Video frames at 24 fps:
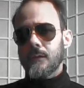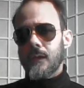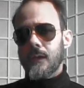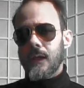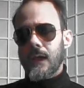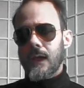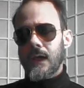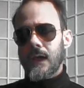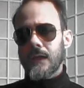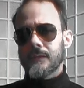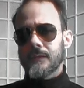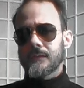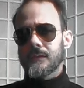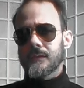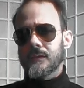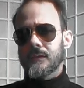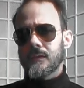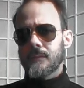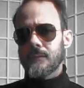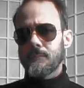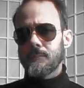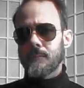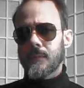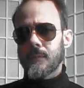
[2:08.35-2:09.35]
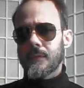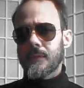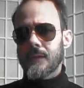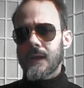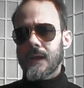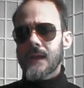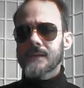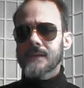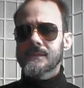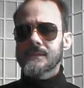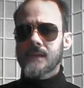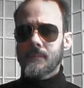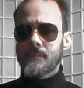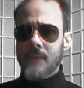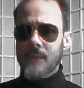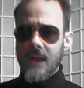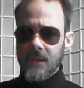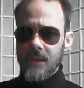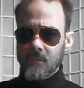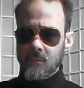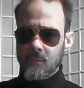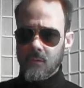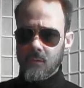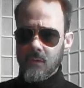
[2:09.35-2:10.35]
And there are some
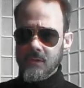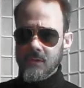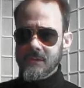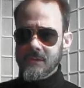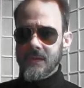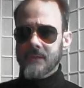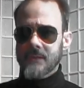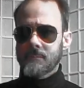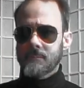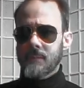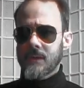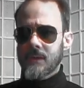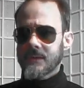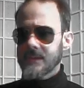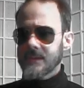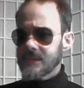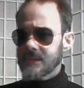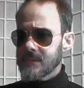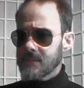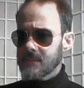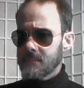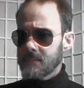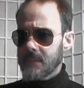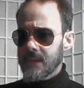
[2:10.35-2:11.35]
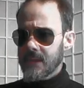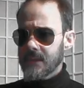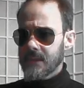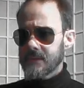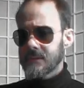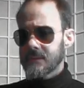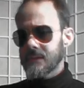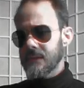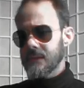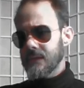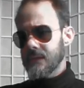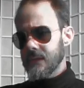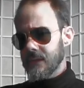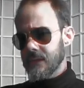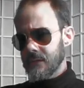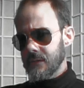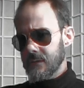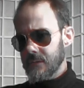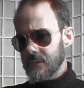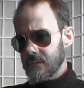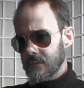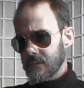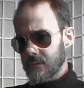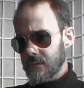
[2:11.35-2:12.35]
actors that participate
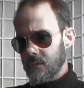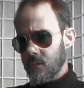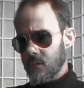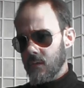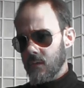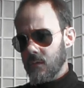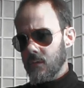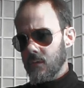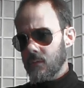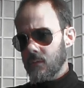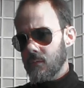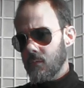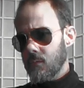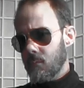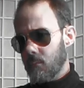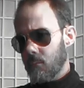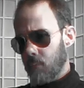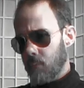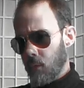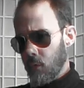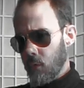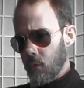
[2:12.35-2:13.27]
in 2